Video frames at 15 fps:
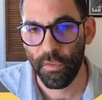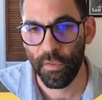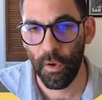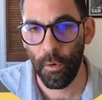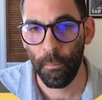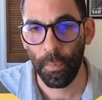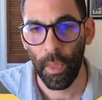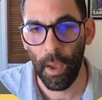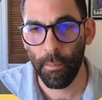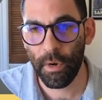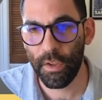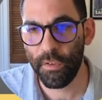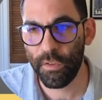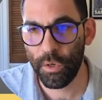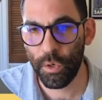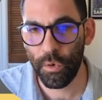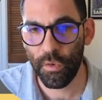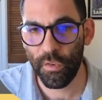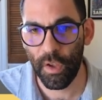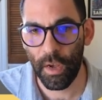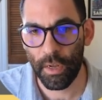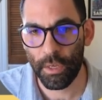So I'm going to
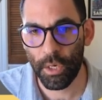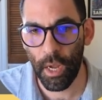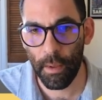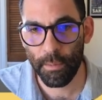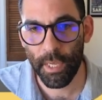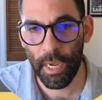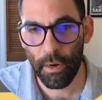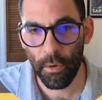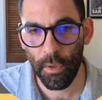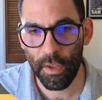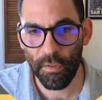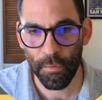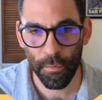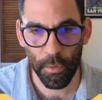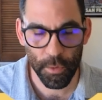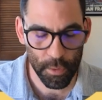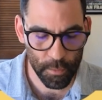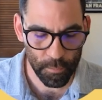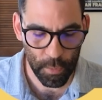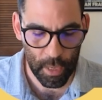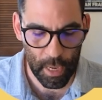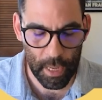choose uh, job title as a
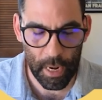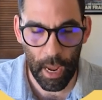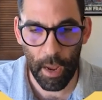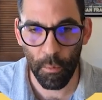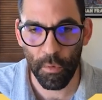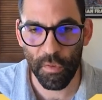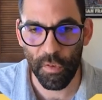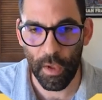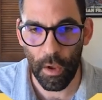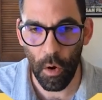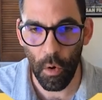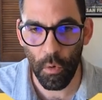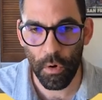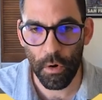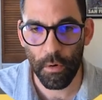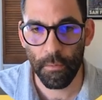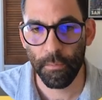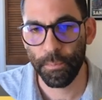filter, and I will say owner